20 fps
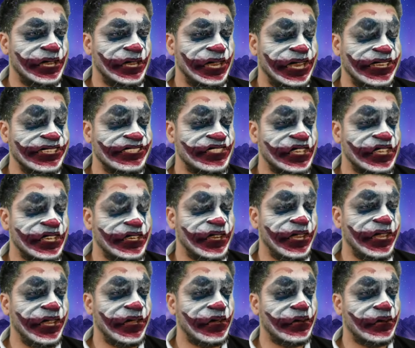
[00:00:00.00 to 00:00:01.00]
instead
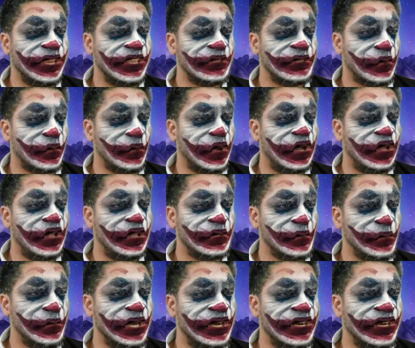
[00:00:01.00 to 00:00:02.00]
echoing the world
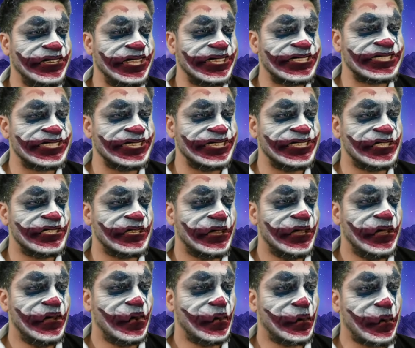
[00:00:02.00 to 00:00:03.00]
weariness his
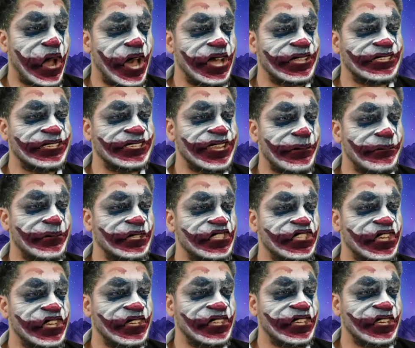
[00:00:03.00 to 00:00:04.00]
father
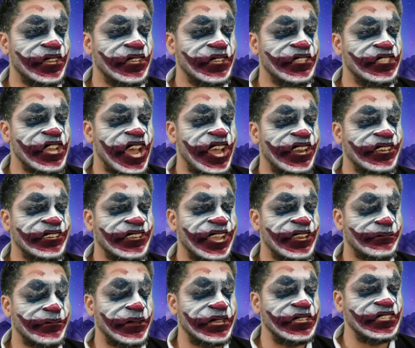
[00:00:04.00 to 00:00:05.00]
demonstrated in John
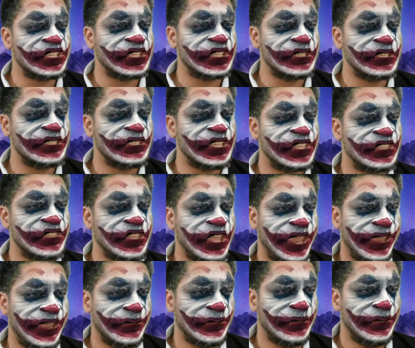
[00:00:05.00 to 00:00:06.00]
Carpenter's The
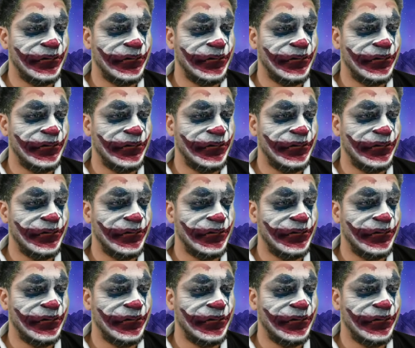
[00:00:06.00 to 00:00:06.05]
Thing.